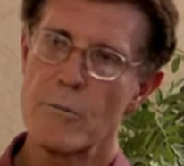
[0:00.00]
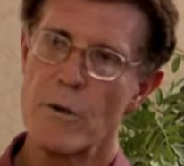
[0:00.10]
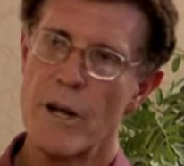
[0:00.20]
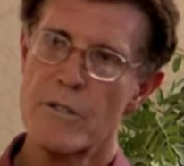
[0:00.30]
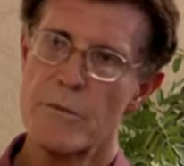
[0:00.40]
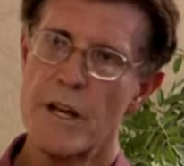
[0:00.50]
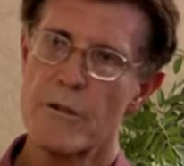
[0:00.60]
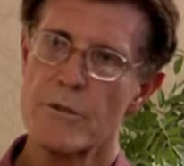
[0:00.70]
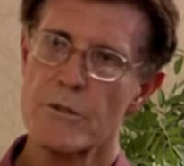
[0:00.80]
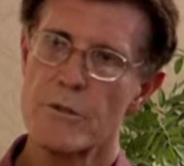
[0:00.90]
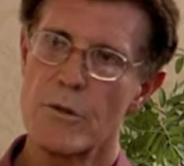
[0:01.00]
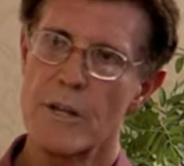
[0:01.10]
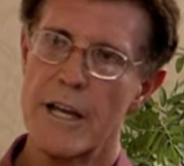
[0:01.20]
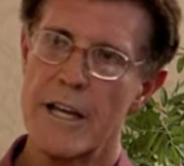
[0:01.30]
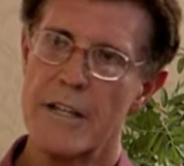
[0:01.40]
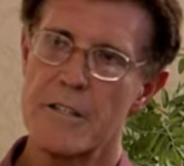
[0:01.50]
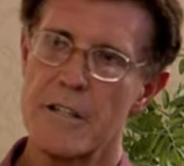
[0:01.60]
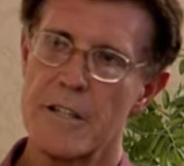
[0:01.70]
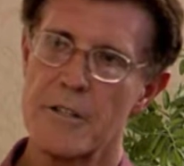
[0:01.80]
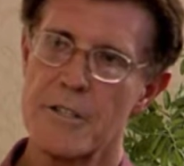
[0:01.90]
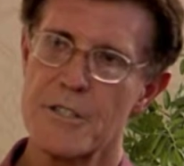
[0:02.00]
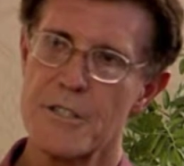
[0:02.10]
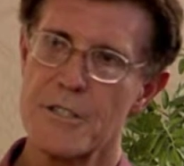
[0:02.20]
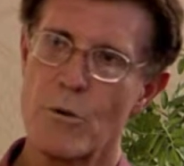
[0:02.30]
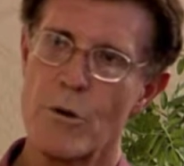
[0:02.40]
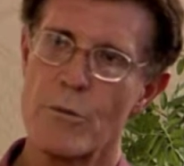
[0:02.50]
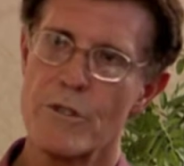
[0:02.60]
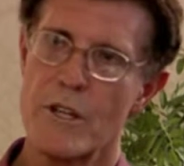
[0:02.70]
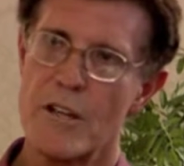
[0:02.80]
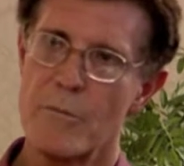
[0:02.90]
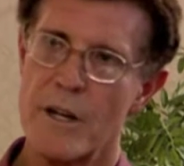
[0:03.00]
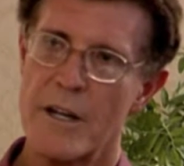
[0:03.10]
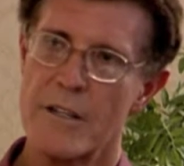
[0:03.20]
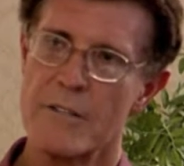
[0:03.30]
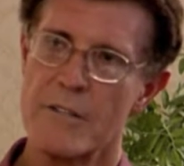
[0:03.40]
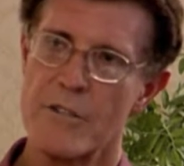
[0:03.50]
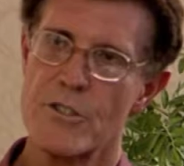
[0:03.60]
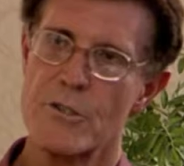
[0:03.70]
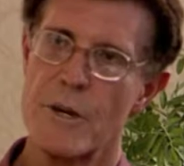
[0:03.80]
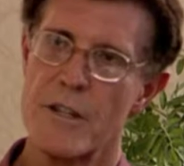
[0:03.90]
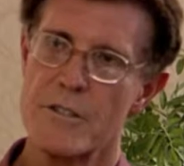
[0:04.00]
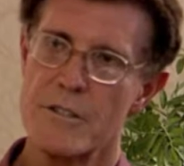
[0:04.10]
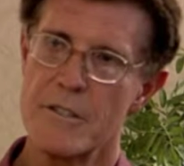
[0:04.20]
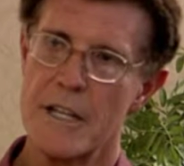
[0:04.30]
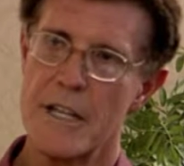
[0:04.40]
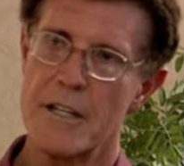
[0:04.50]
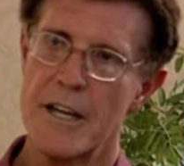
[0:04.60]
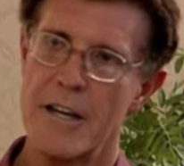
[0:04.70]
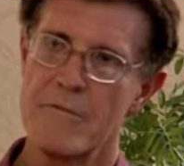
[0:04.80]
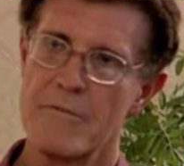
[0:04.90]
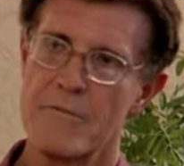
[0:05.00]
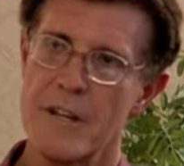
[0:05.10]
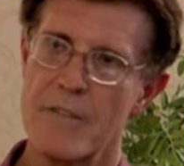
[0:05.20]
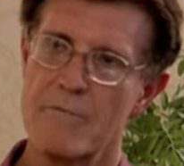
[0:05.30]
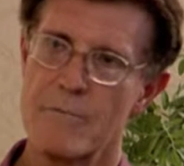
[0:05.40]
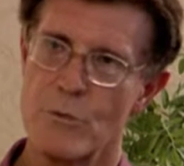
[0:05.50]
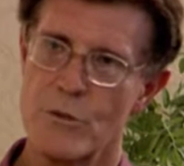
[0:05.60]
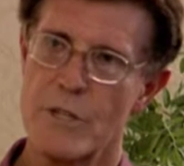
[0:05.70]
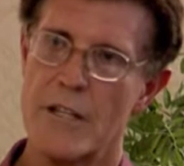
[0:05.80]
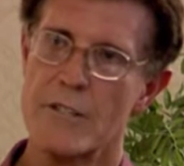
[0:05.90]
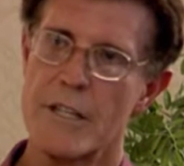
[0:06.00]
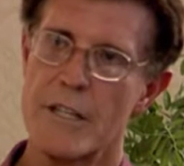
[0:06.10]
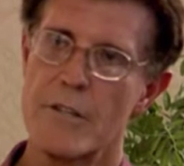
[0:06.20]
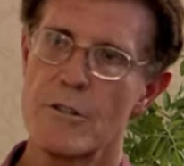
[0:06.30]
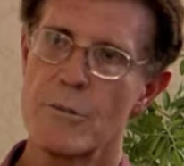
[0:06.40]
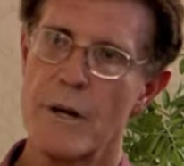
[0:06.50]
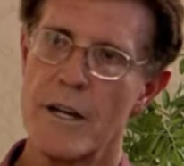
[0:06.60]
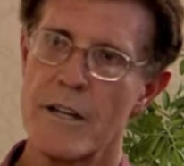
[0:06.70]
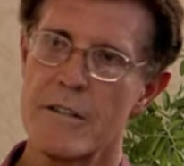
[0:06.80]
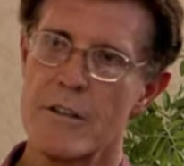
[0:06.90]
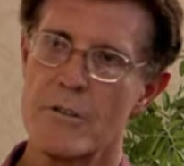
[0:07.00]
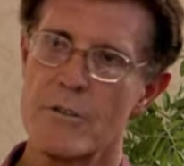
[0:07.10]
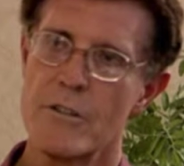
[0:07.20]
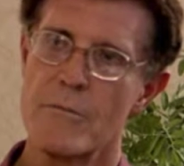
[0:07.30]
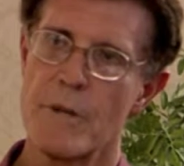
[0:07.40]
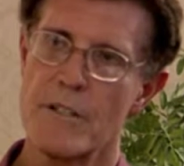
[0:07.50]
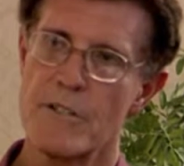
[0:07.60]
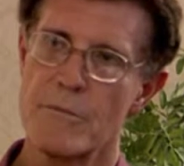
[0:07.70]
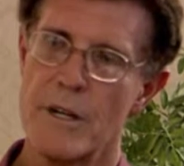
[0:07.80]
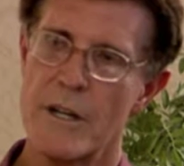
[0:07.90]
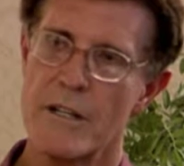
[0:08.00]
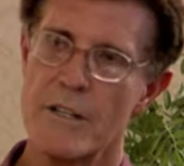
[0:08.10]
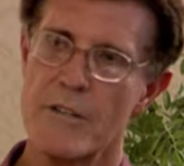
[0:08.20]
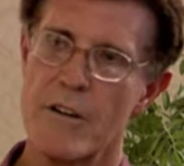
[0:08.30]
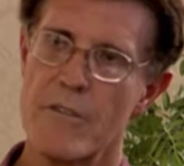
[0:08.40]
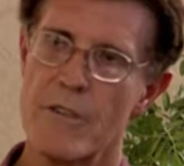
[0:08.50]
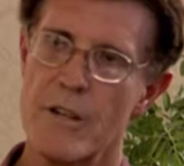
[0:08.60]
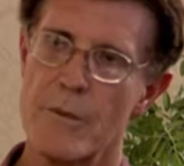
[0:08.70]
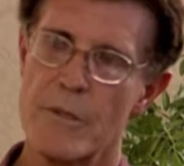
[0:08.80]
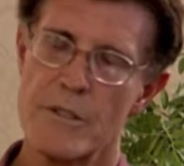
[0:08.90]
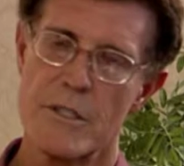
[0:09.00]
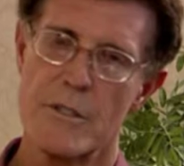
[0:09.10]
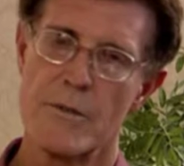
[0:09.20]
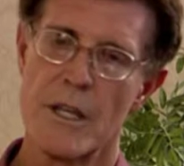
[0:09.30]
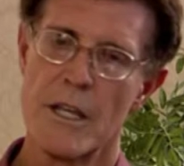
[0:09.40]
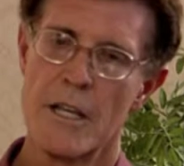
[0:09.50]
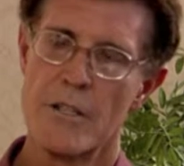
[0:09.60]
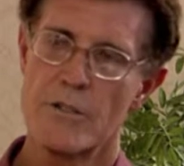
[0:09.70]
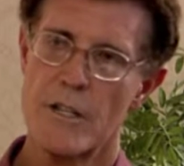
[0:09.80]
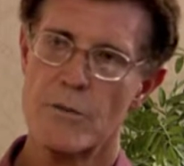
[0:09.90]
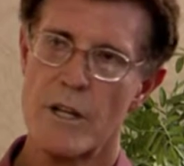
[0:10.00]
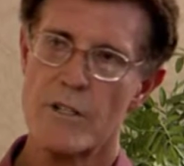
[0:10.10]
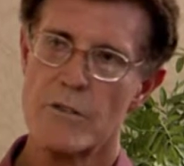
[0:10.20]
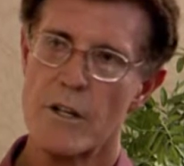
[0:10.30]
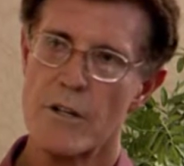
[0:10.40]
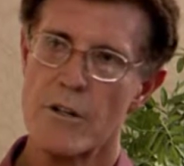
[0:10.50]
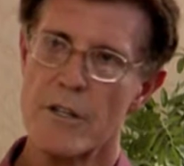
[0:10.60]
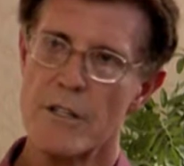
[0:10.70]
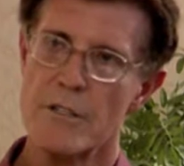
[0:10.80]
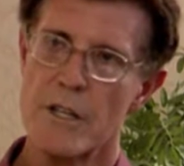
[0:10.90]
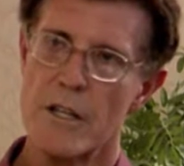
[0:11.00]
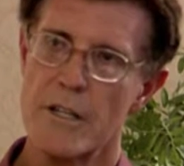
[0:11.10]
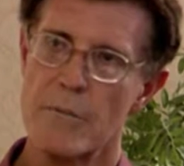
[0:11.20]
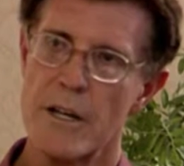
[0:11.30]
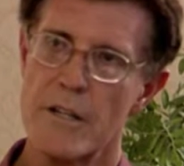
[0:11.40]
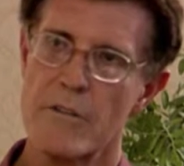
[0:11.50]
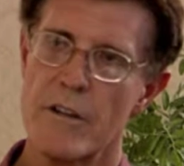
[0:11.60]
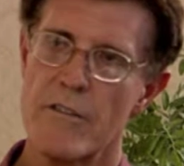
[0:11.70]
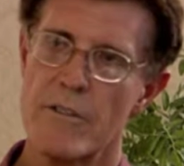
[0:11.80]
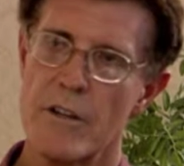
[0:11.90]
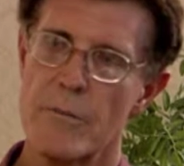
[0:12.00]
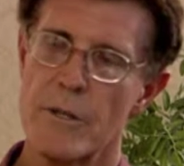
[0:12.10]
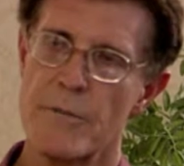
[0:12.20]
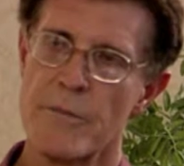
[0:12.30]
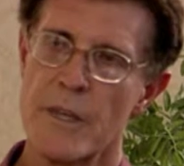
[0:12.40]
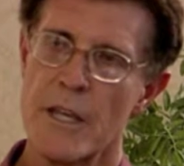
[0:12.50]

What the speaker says: When I was in medical school, I had illnesses that weren't resolved by conventional medicine, and I was actually healed by alternative medicine, by integrative therapies. And so that's when I started learning and studying about integrative therapy.